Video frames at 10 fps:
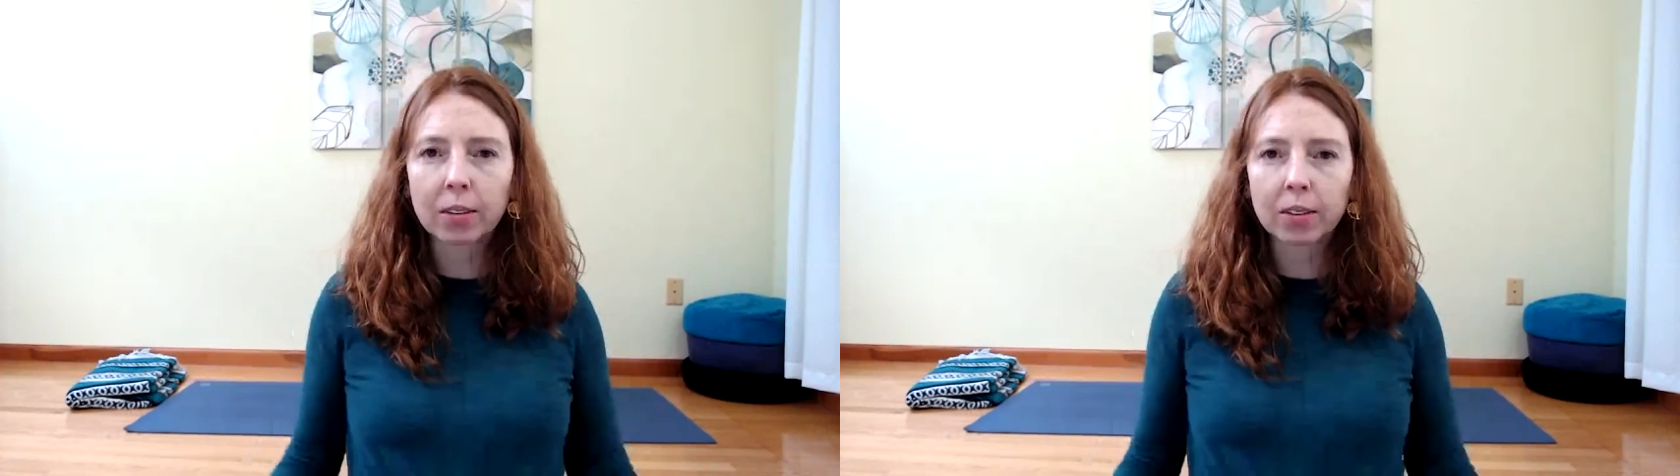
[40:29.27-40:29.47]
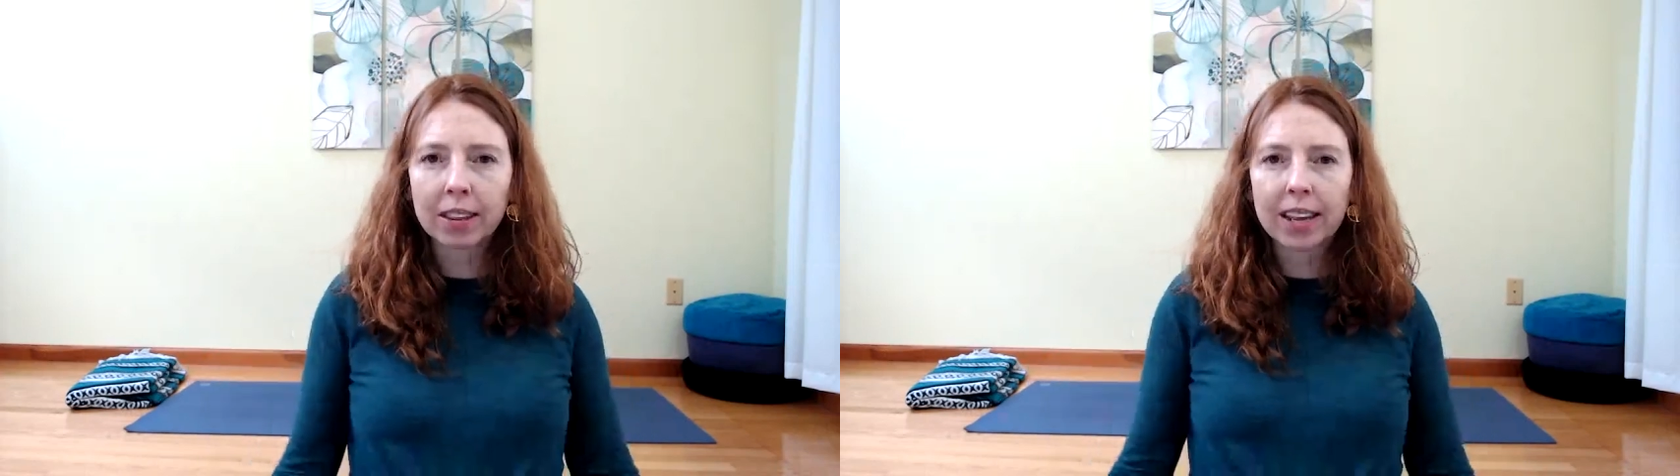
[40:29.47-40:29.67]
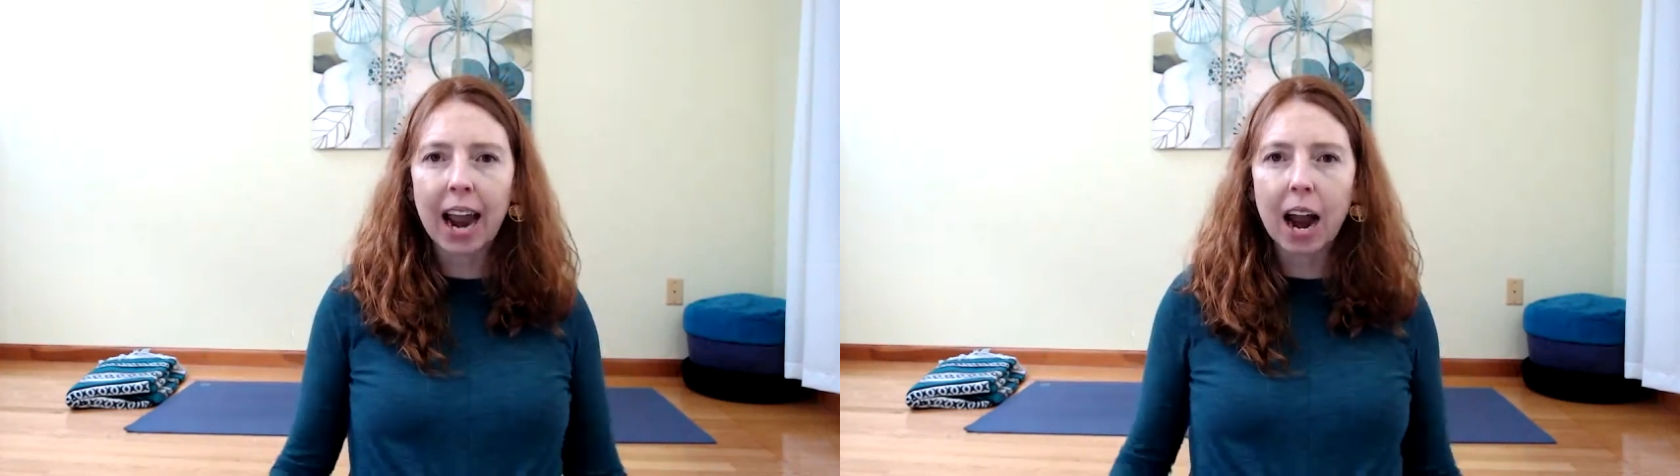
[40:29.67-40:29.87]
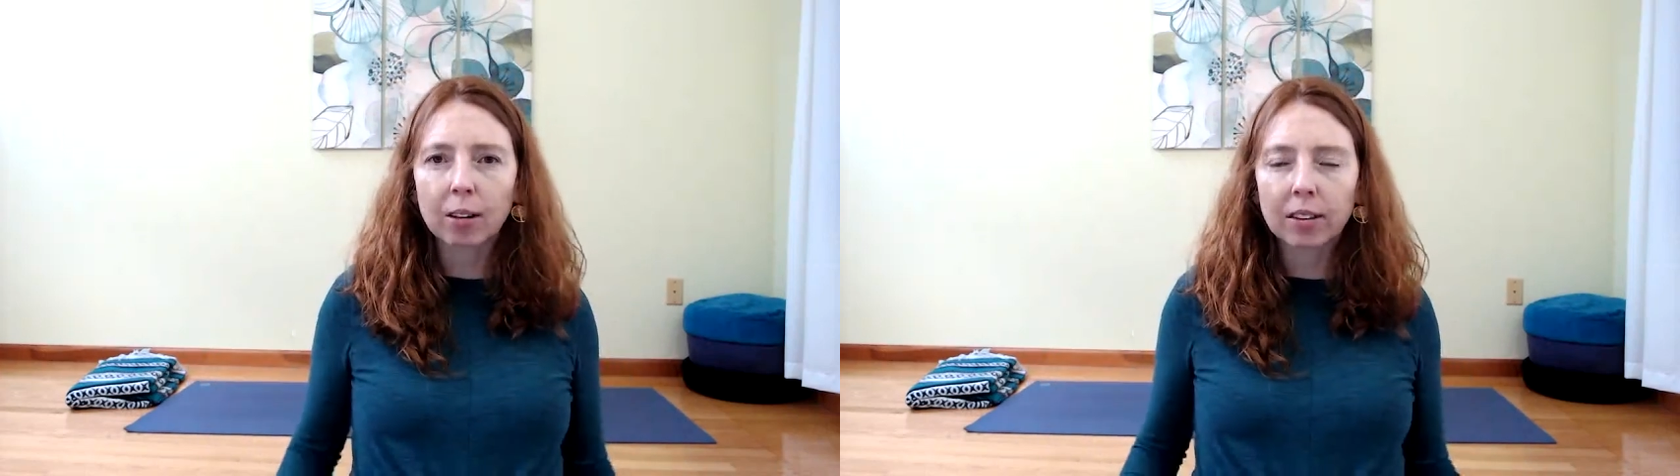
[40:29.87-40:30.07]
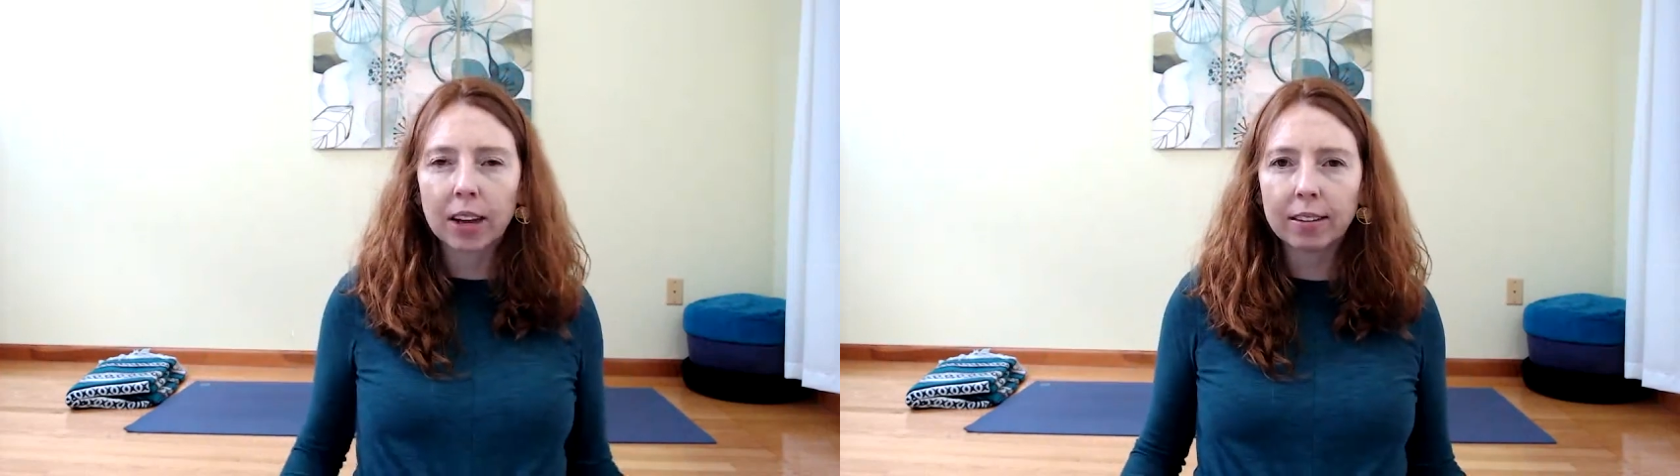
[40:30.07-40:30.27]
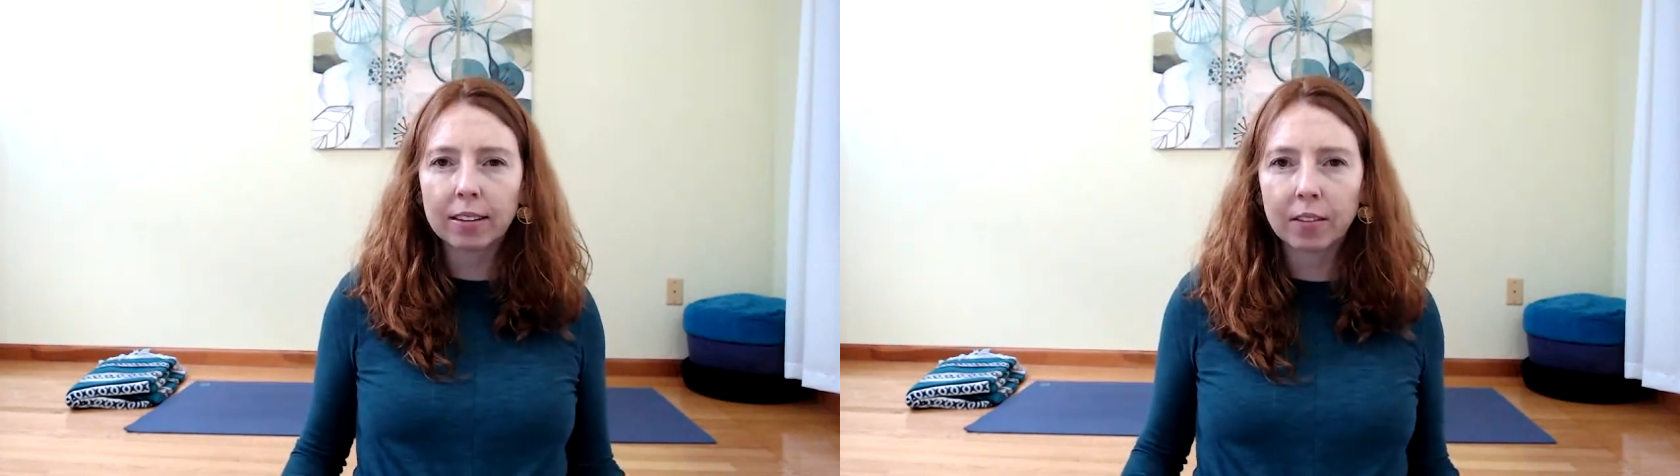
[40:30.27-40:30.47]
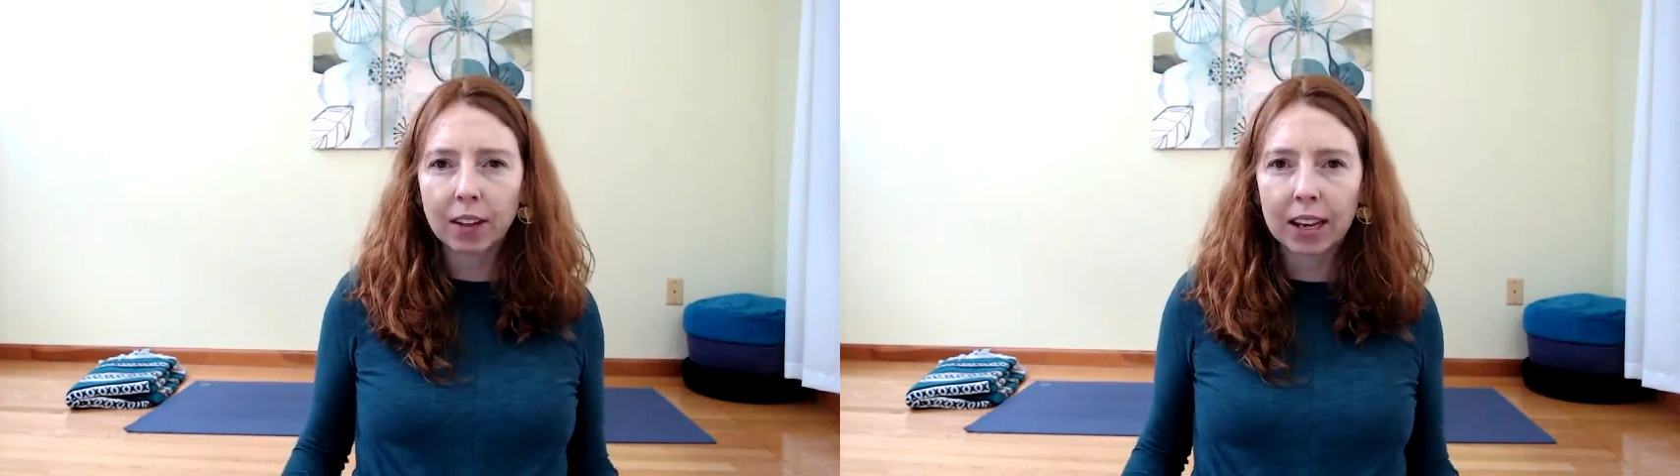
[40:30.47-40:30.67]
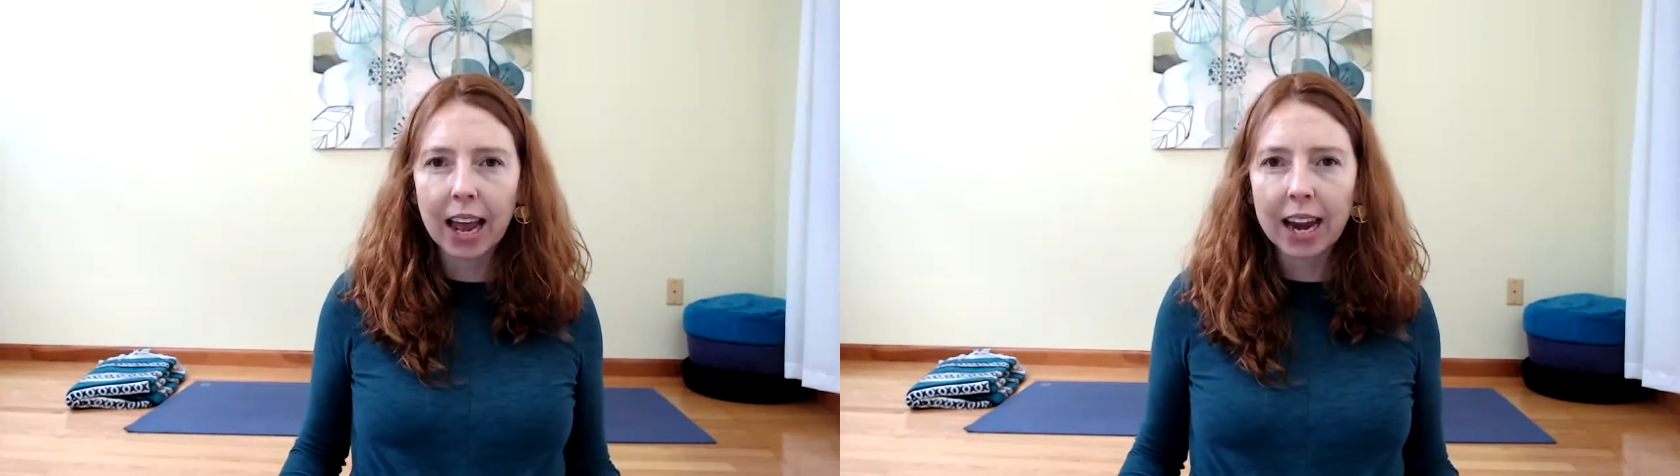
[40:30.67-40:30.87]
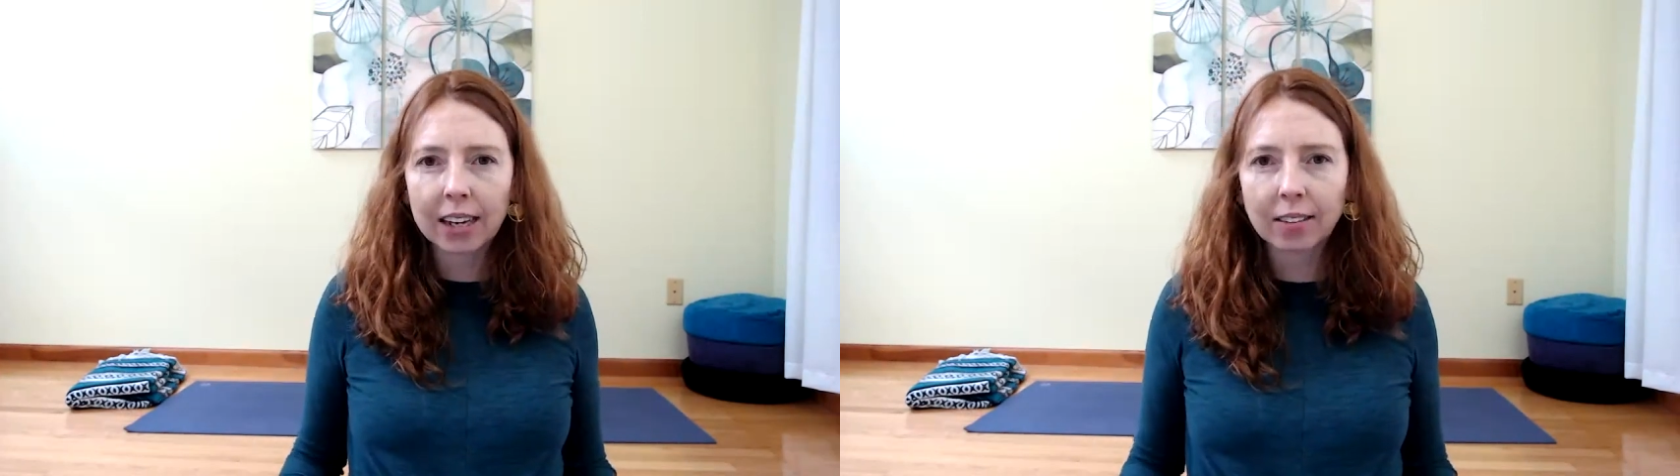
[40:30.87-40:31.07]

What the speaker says: the outsides of the legs,